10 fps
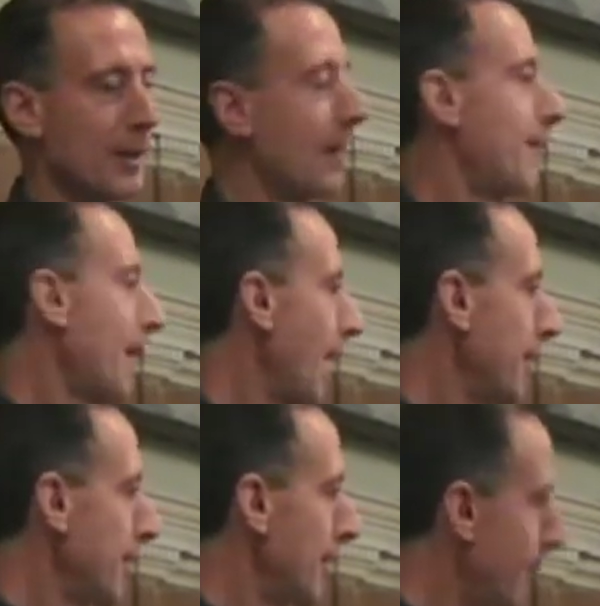In
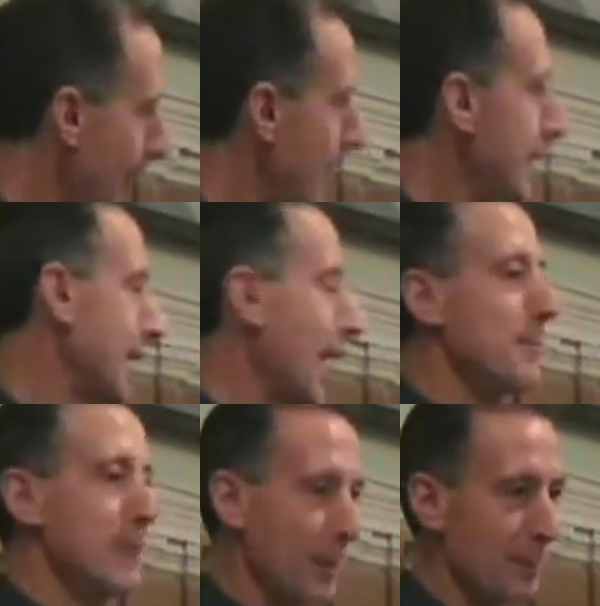fact, the very
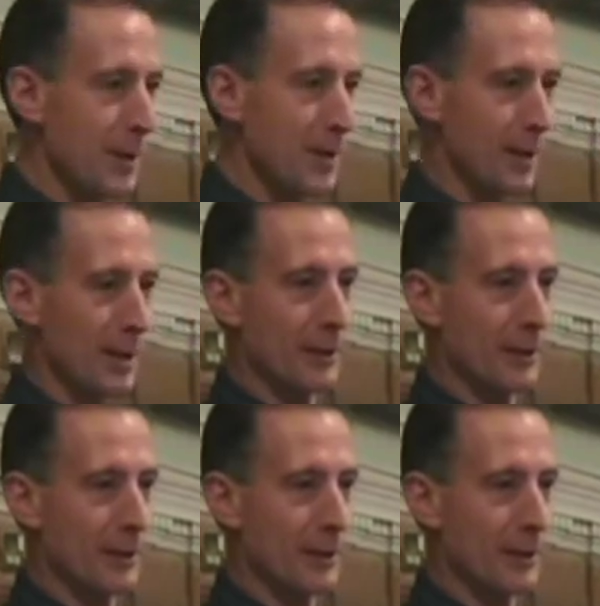same number that